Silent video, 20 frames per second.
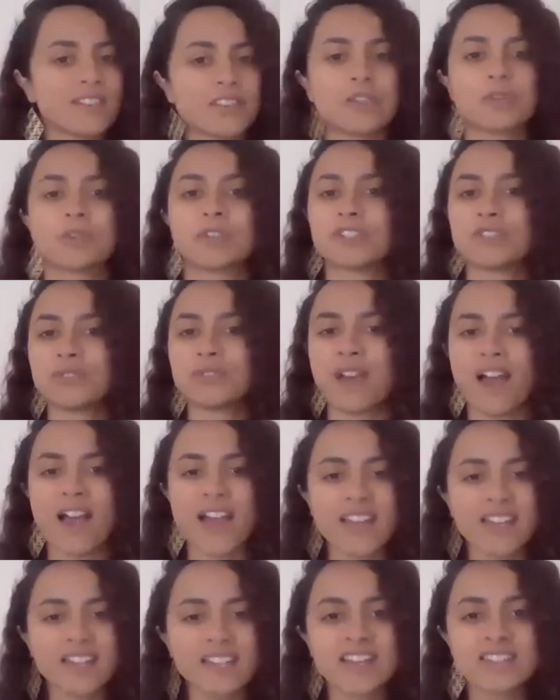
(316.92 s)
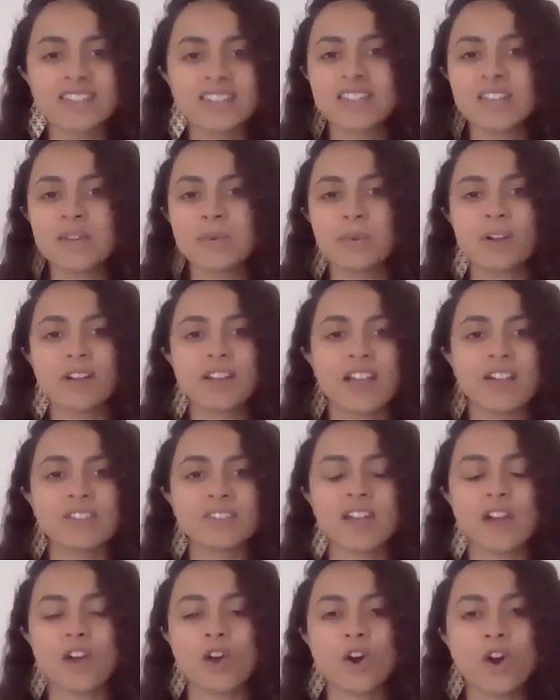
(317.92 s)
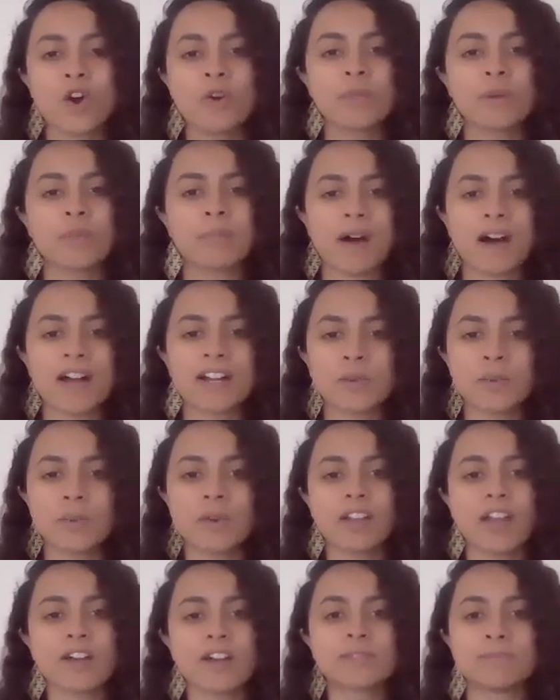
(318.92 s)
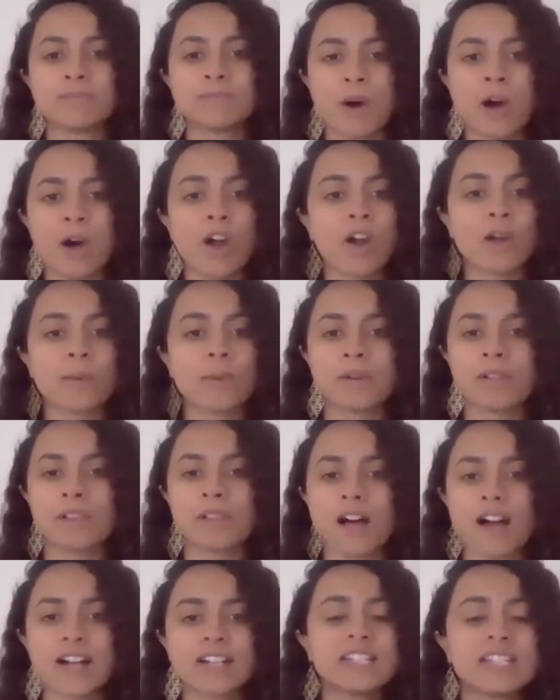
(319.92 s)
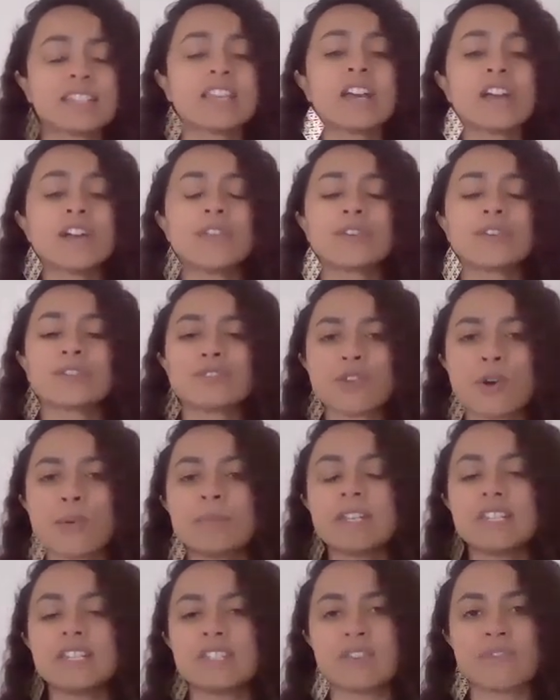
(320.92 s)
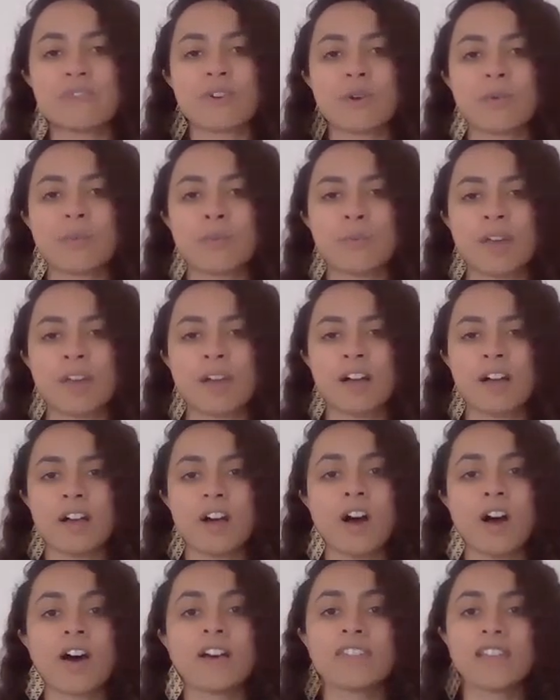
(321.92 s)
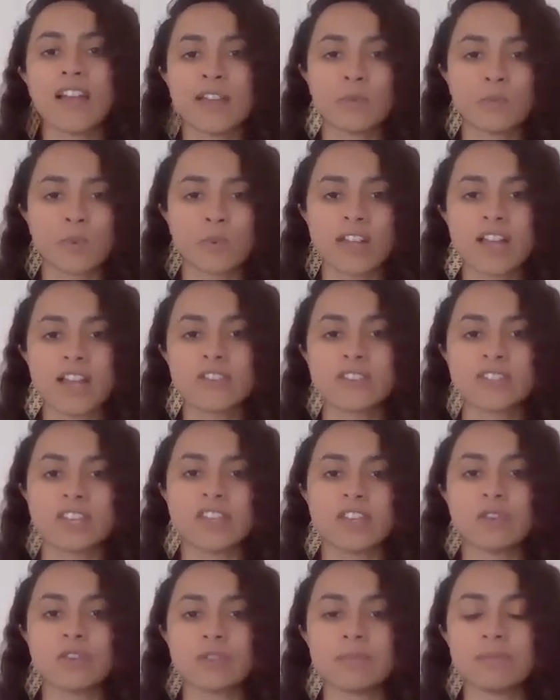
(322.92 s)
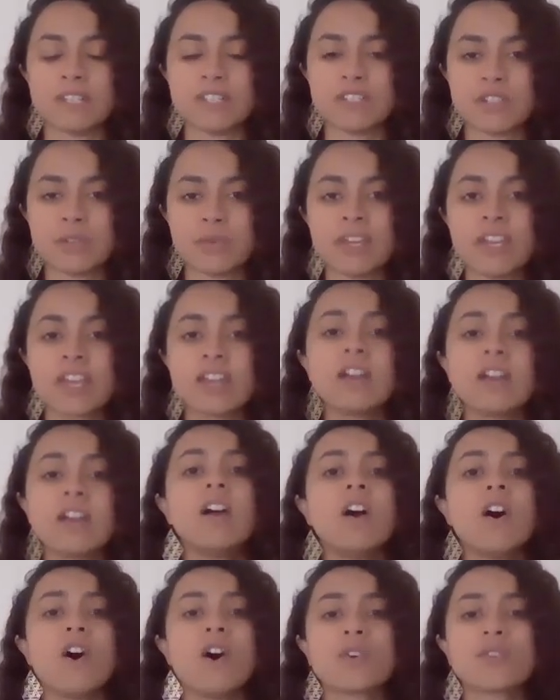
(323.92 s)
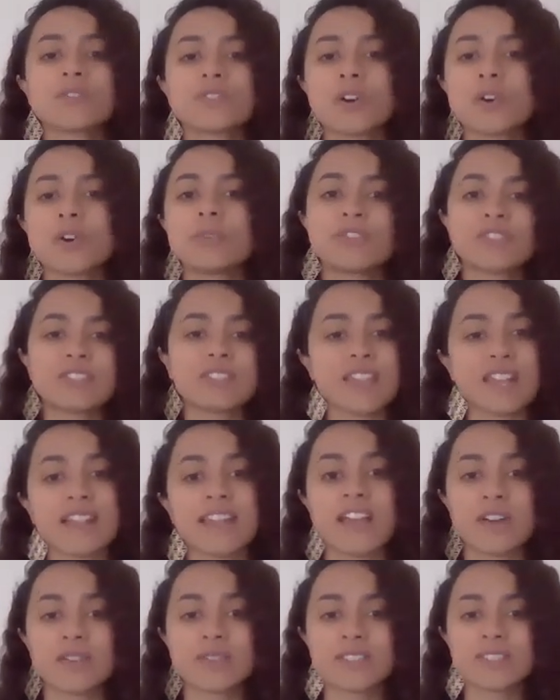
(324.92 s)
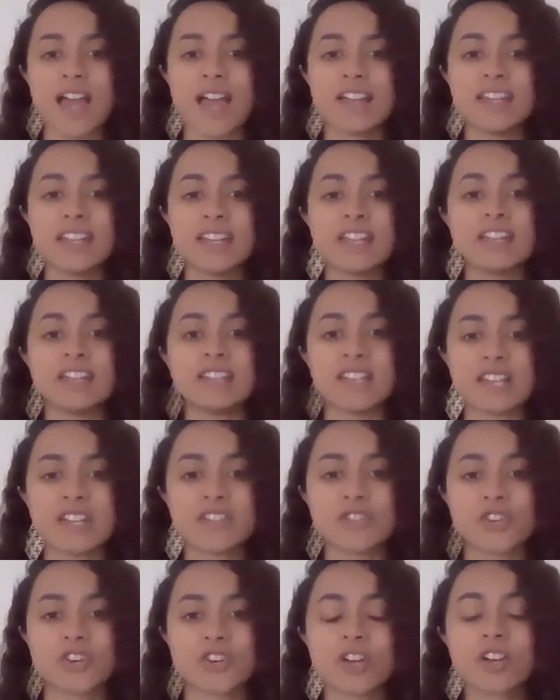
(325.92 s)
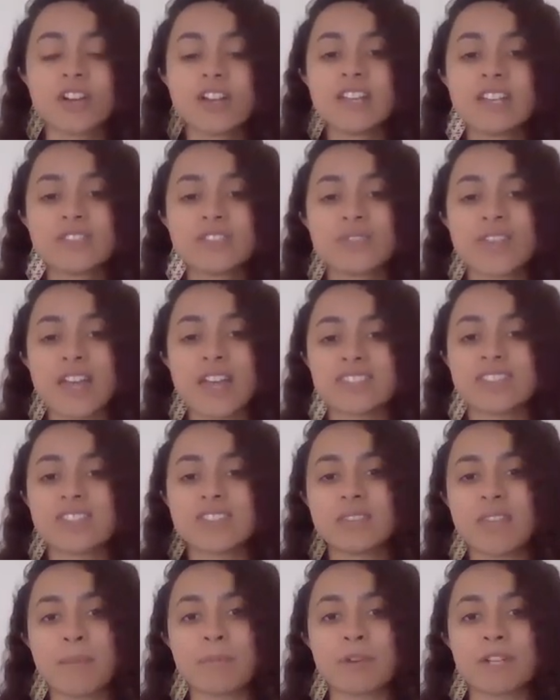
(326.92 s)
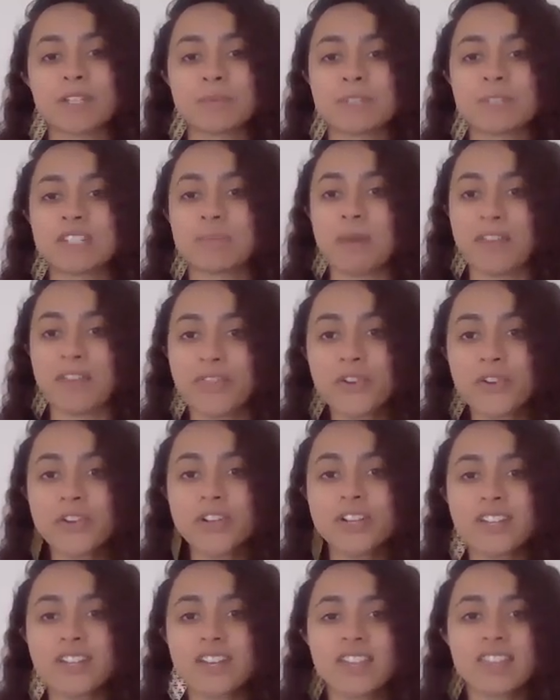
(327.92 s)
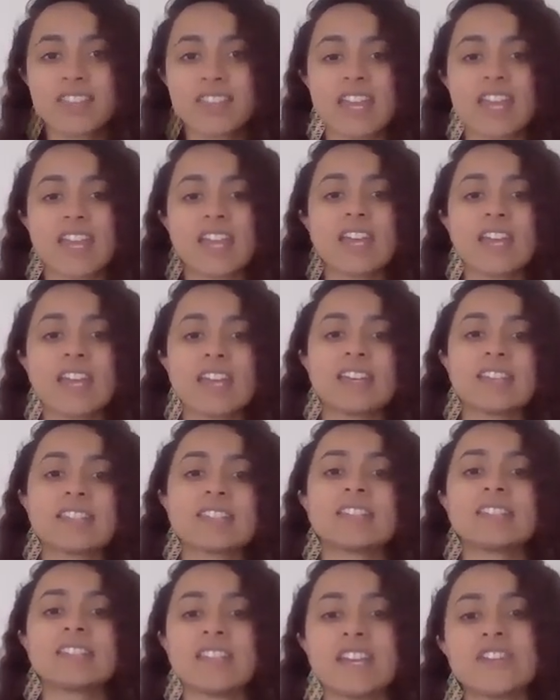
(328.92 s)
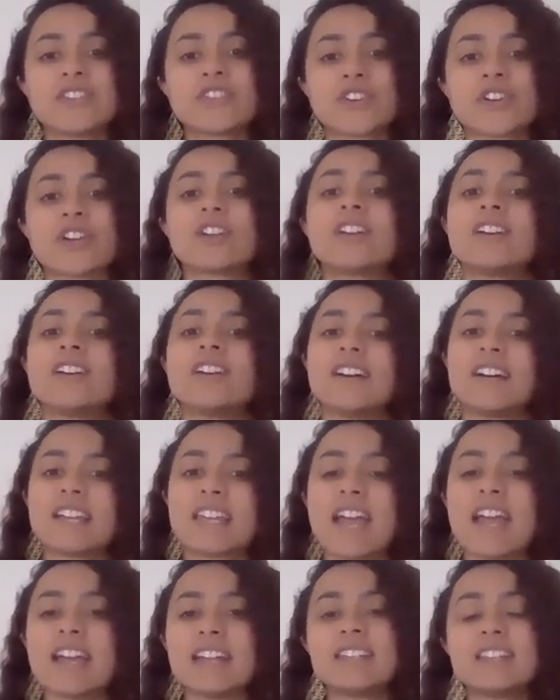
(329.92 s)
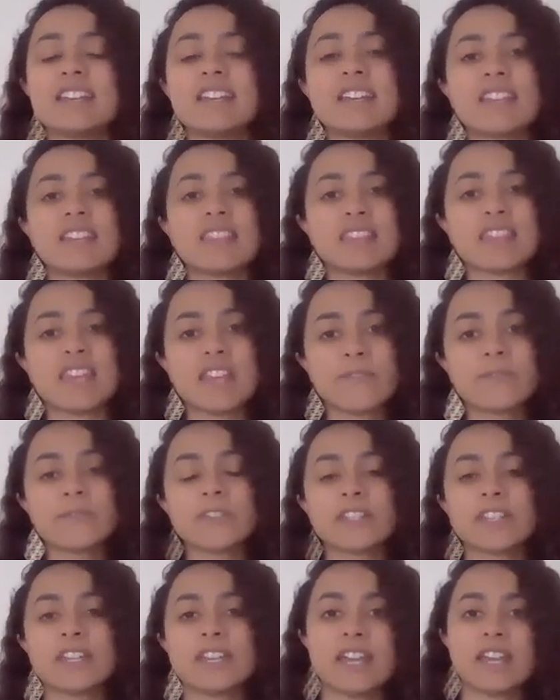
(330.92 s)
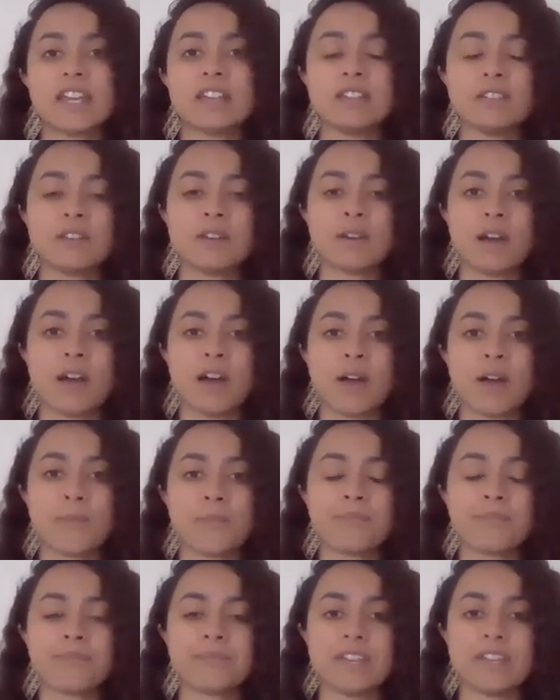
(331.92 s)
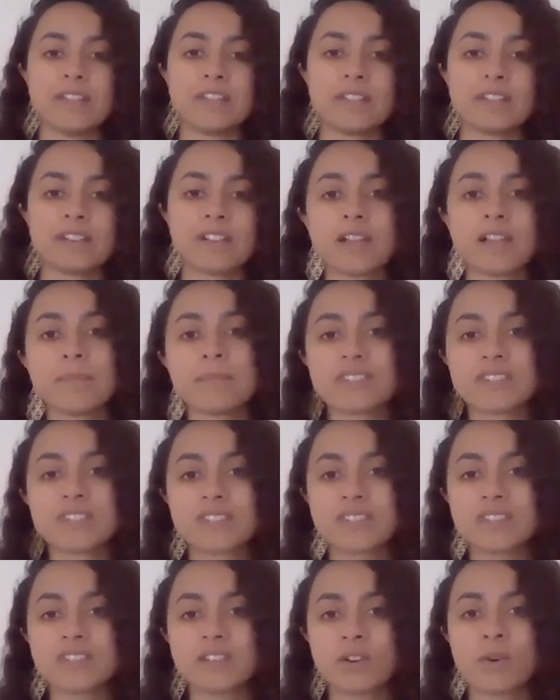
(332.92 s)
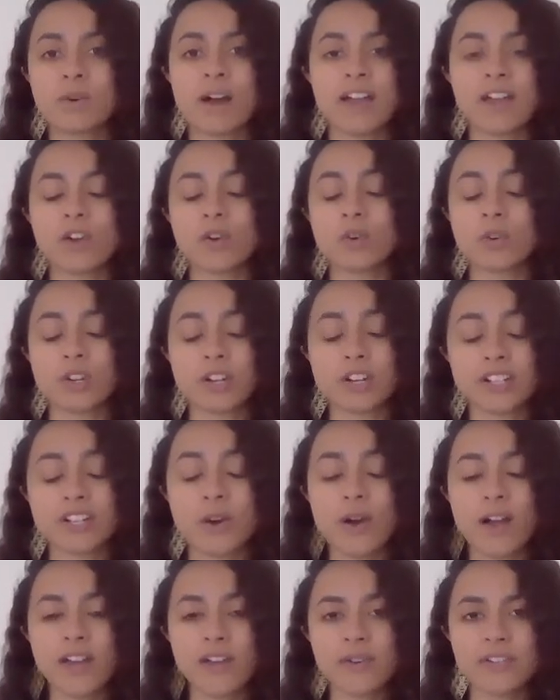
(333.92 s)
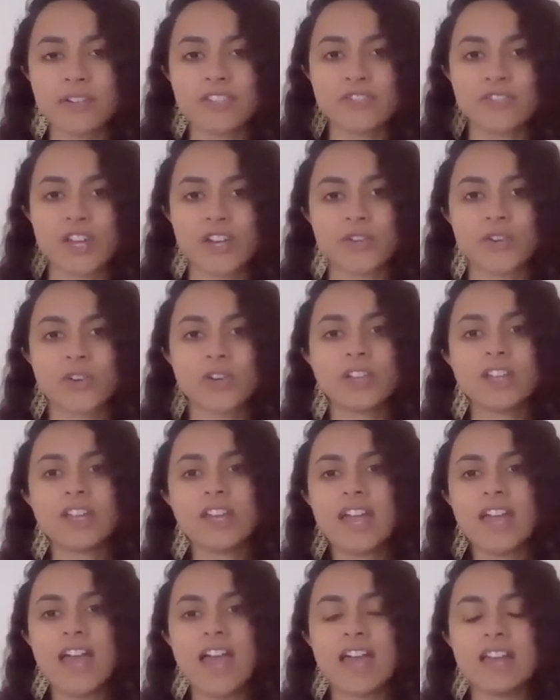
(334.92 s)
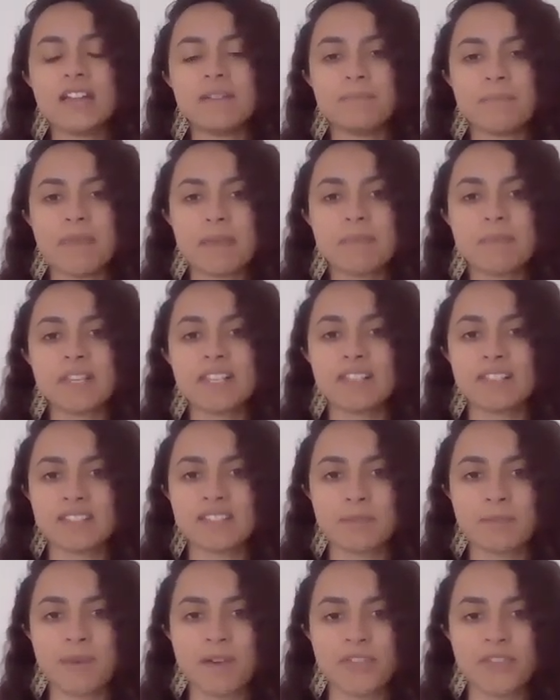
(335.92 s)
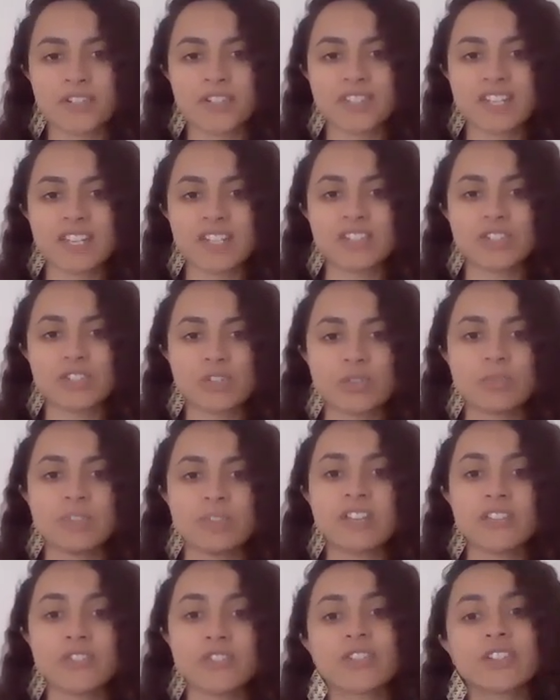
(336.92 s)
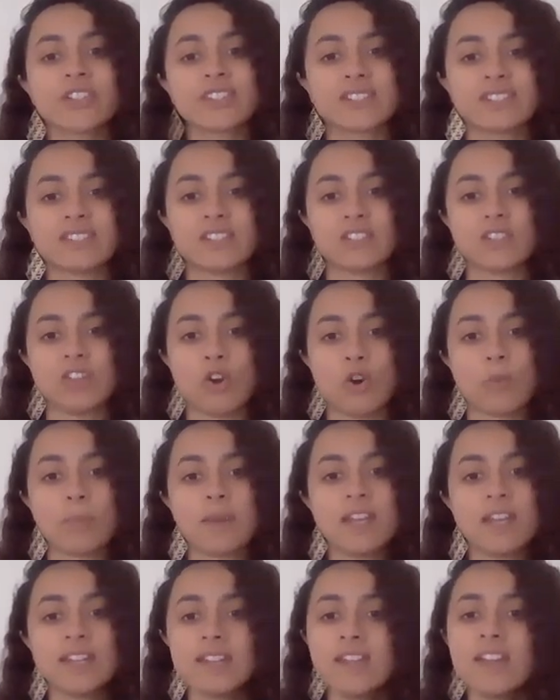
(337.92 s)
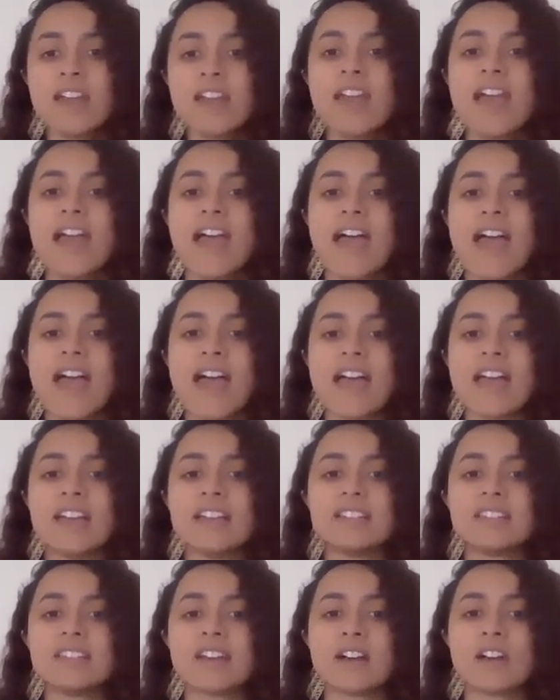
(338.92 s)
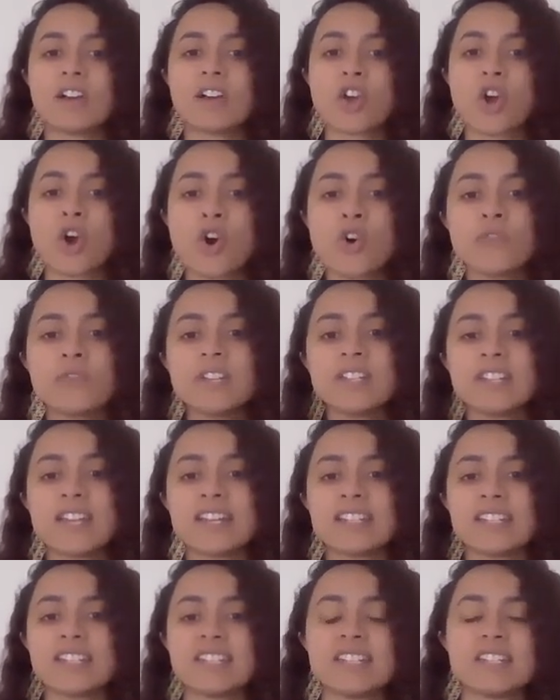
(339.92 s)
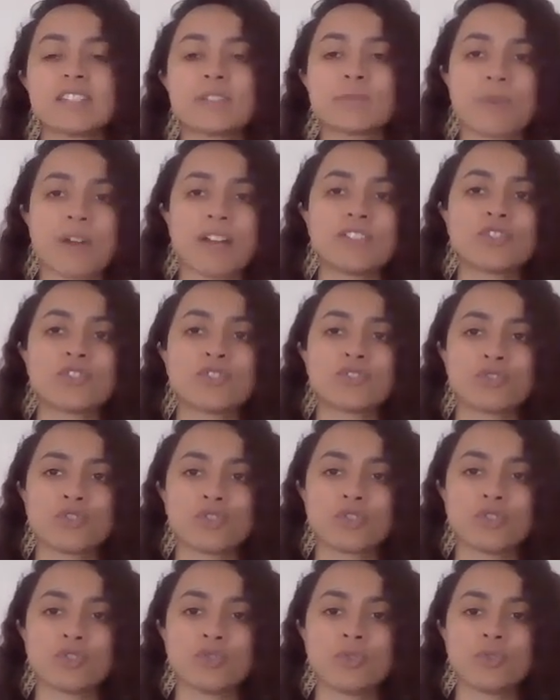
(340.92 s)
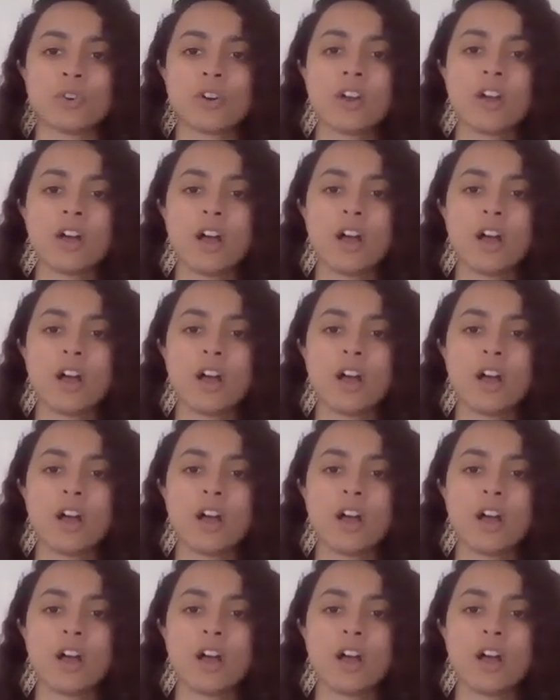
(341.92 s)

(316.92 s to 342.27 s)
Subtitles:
you could do the high intensity workouts at home, the body workouts, bar, Pilates. There's so many different online workouts that you can be doing. Also, just getting outside in nature. So that brings me to my third thing is nature. Again, thankfully in Columbus, Ohio, or in Ohio in general, and maybe some other states too, nature is still open, and COVID-19 spreads through